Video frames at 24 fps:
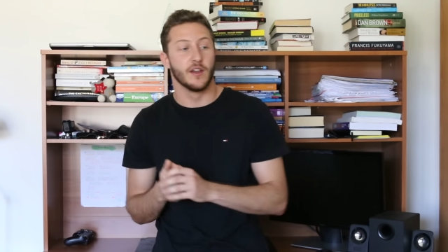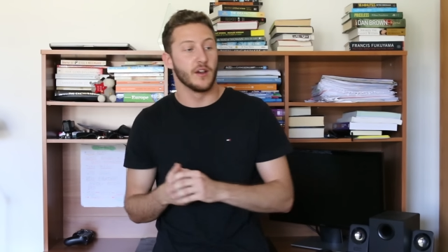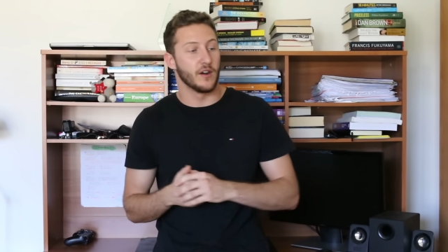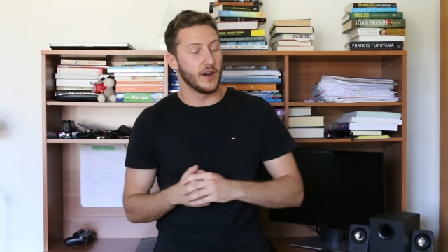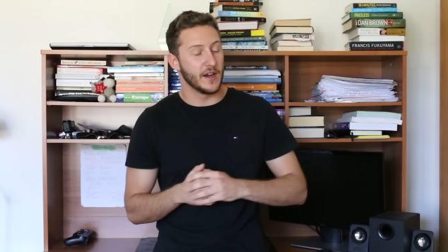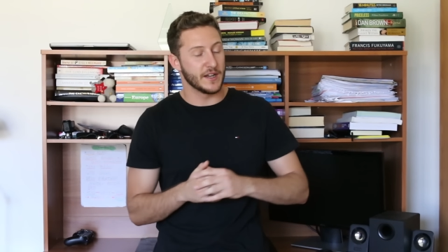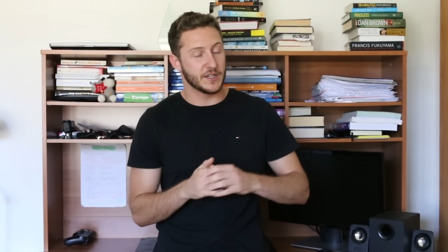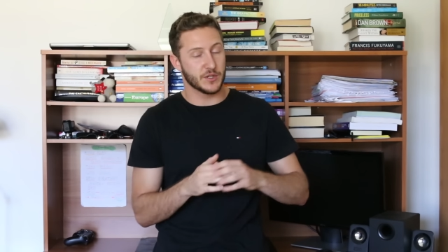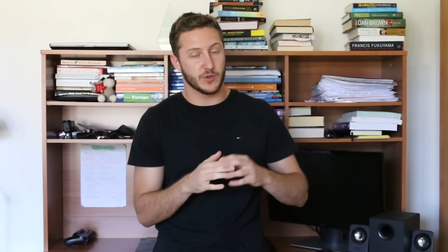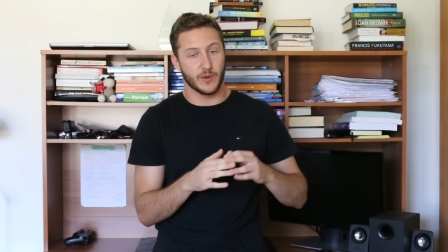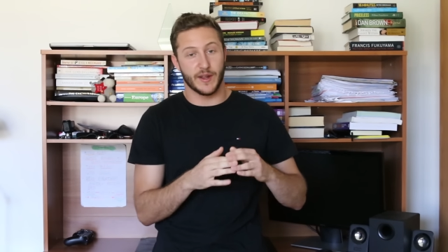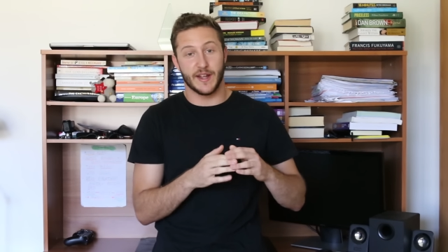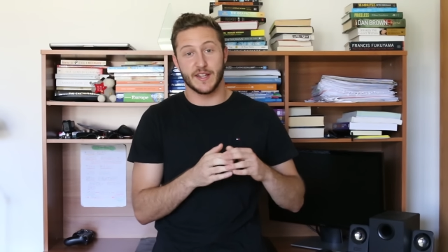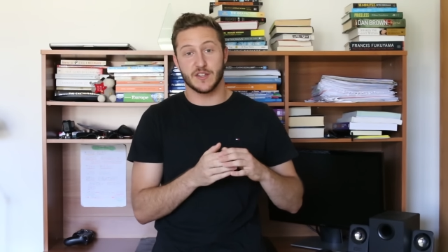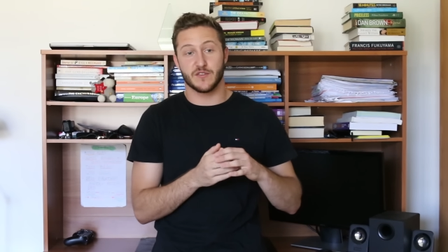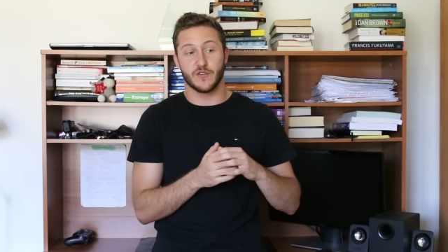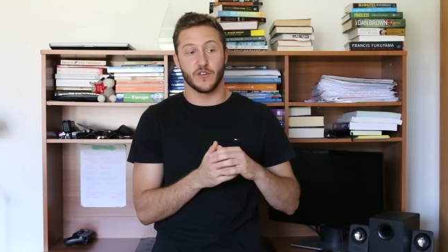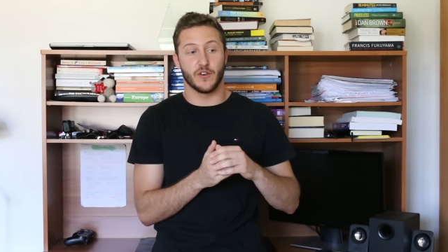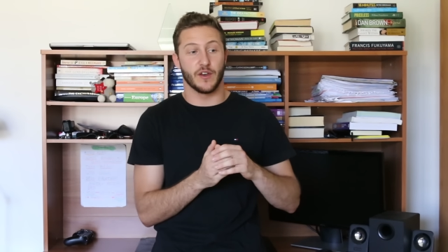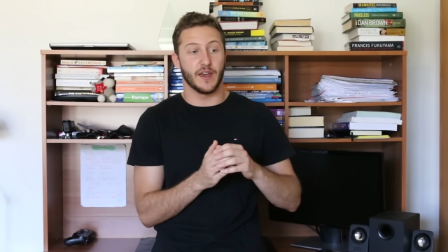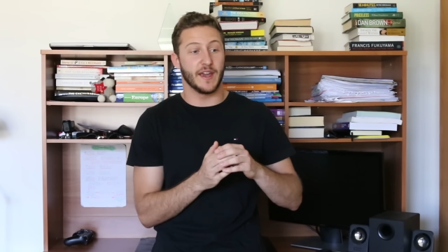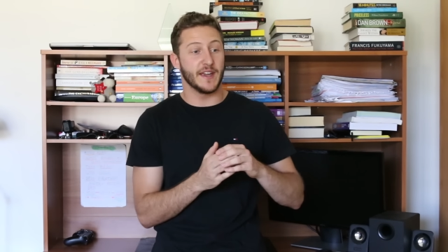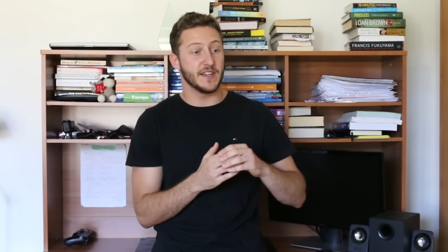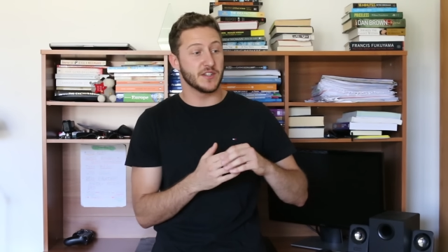I
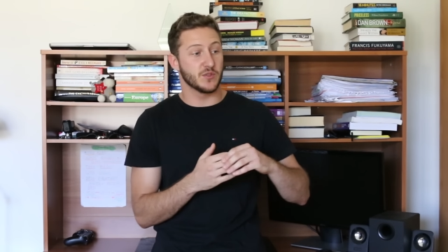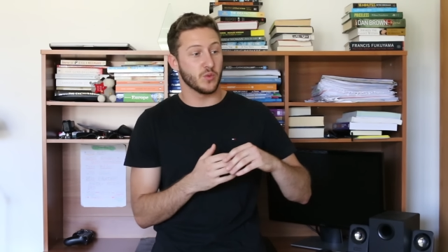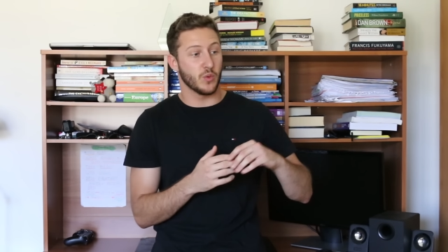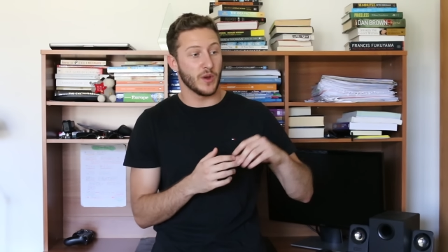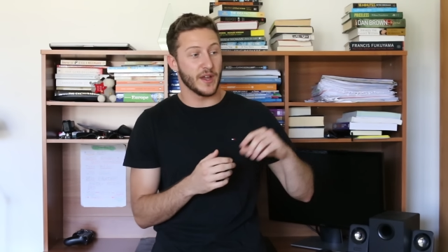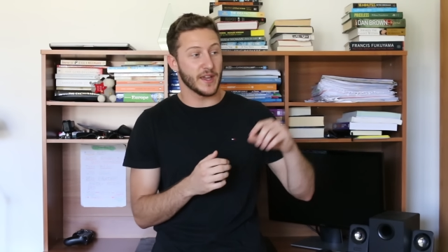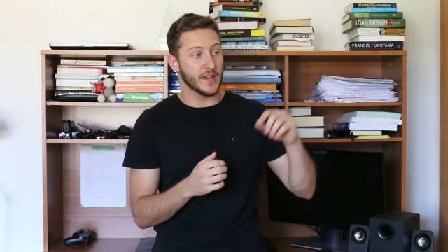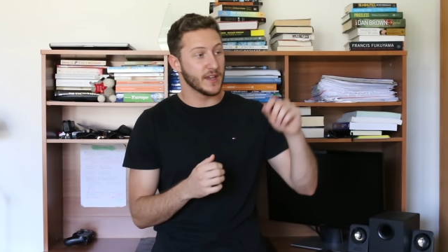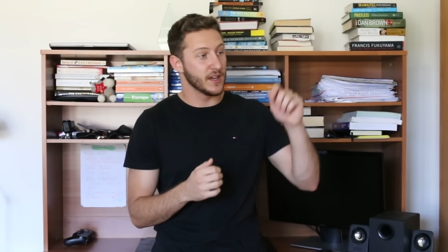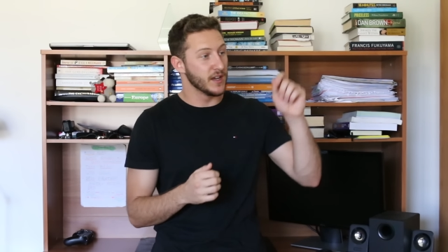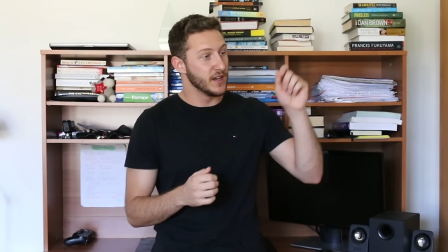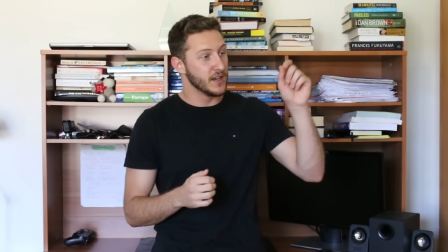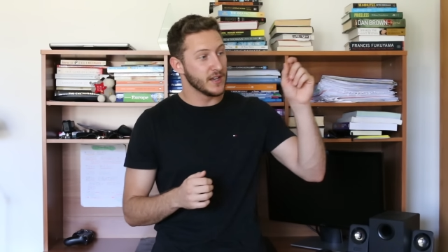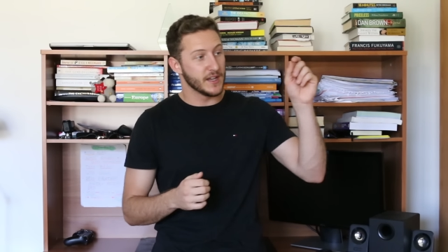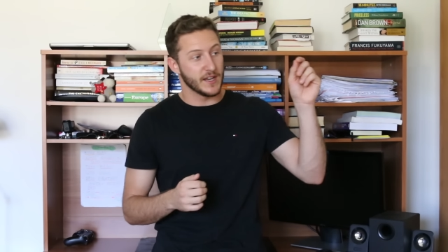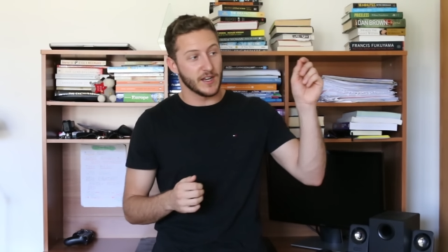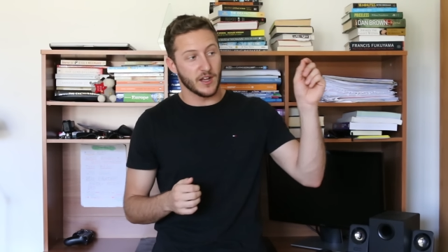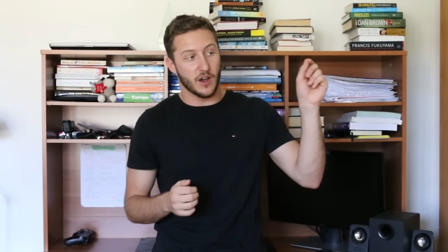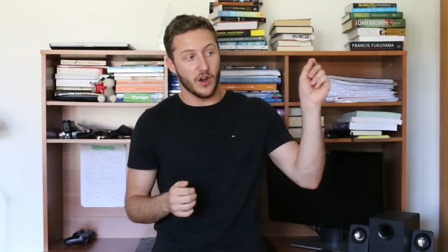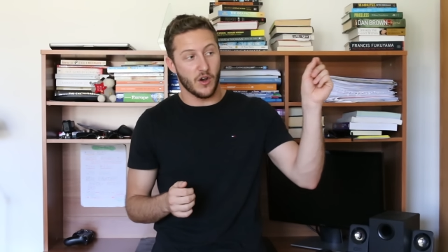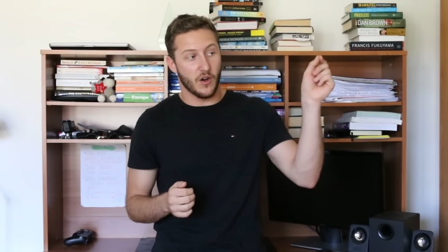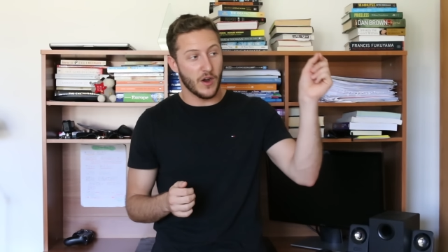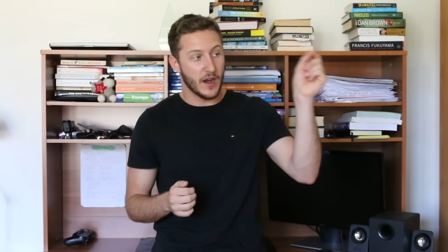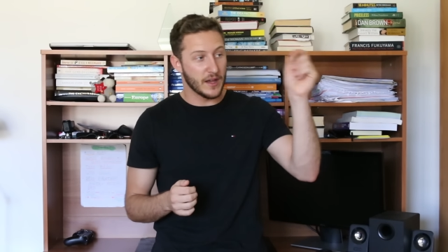transfer each week,
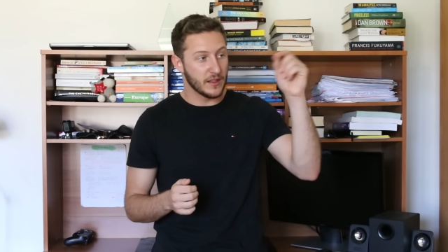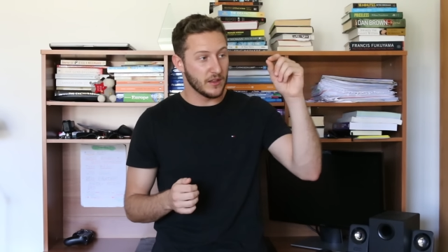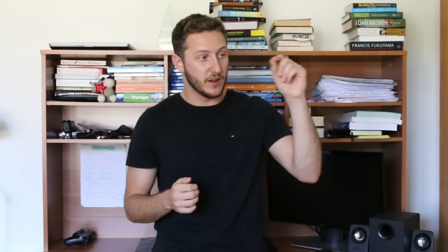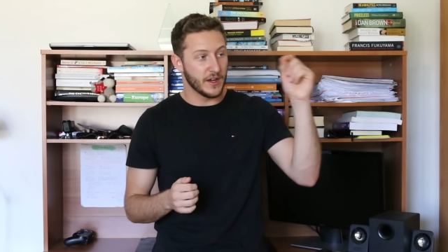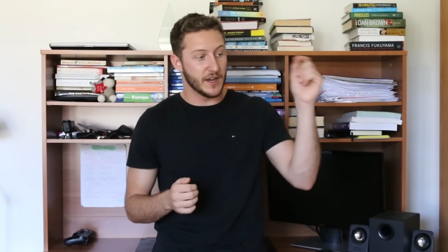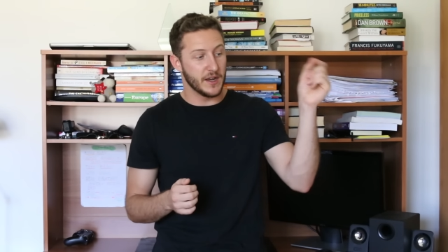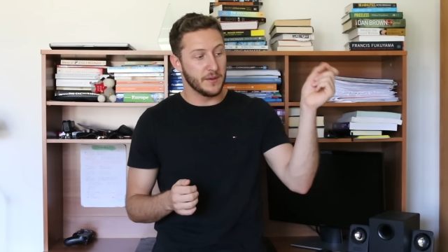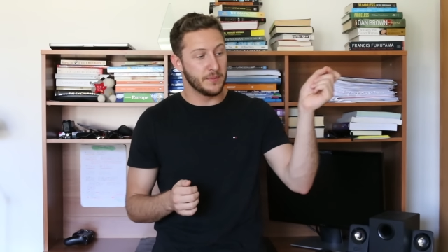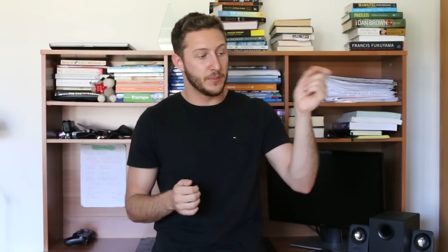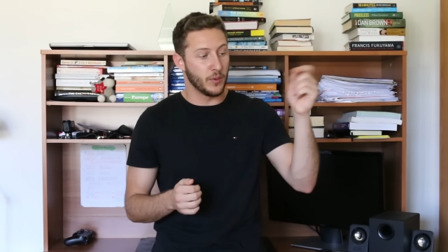highlighted